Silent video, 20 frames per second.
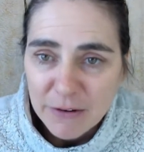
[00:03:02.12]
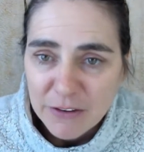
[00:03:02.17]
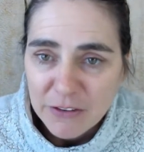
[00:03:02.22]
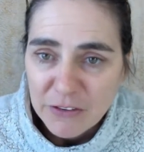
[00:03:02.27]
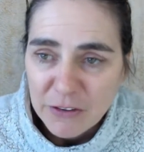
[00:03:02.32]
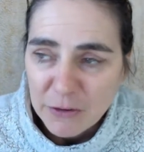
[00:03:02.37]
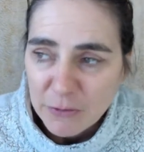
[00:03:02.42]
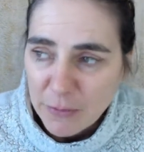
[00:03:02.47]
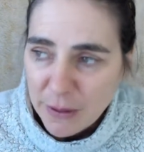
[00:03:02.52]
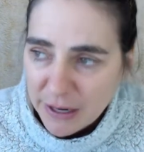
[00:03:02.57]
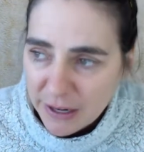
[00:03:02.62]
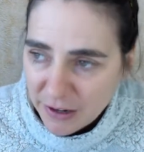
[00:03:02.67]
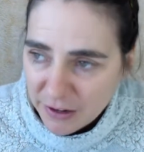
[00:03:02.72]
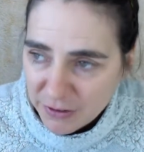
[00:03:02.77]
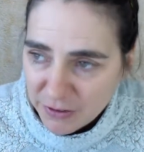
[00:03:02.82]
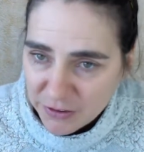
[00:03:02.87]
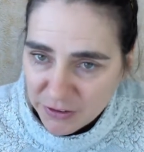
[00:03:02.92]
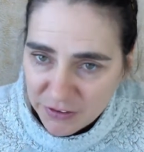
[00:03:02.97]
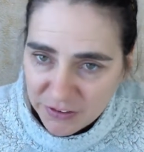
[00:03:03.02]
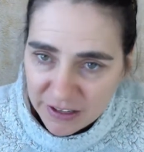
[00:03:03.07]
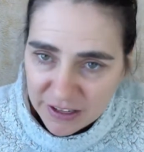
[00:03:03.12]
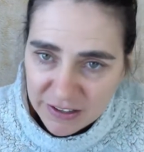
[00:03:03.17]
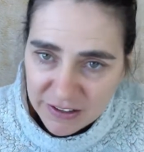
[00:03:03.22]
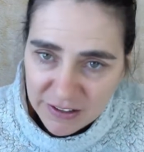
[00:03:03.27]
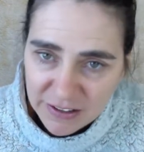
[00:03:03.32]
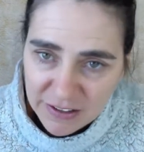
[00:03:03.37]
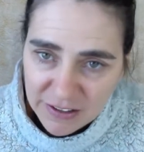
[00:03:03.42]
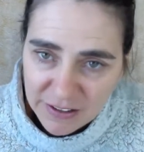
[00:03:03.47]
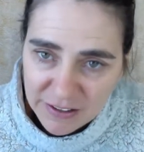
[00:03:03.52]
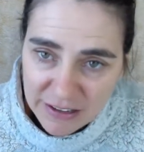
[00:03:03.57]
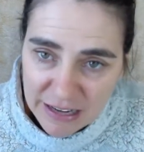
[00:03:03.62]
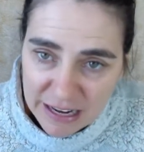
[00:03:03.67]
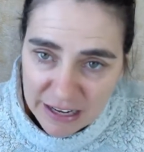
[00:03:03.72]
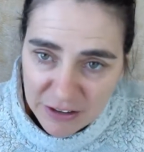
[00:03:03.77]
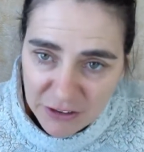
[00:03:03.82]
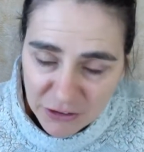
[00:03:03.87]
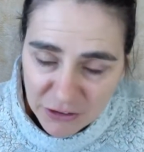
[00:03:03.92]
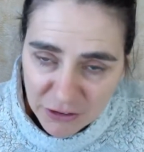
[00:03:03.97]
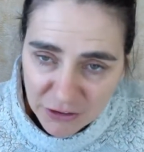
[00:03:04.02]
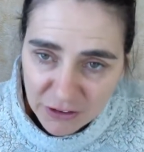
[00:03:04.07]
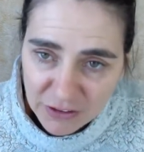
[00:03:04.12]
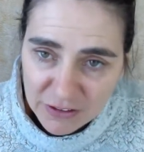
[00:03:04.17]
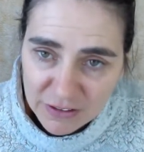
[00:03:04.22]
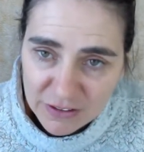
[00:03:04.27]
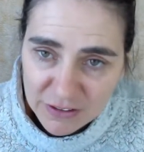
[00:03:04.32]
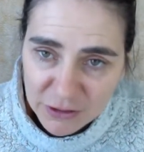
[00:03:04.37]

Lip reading: you by understanding nature,